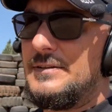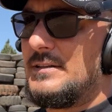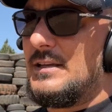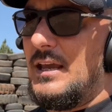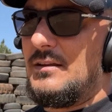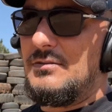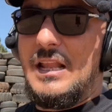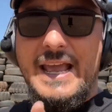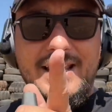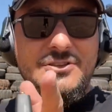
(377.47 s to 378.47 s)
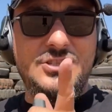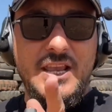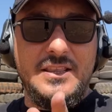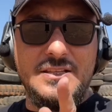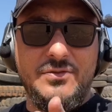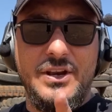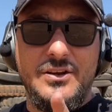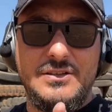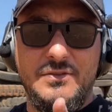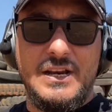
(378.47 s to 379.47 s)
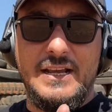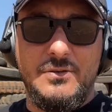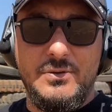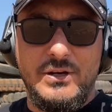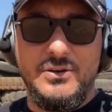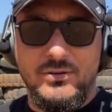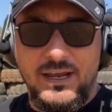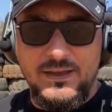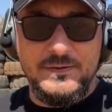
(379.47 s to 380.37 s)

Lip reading: Okay, like and share these videos if you like what we do, hey?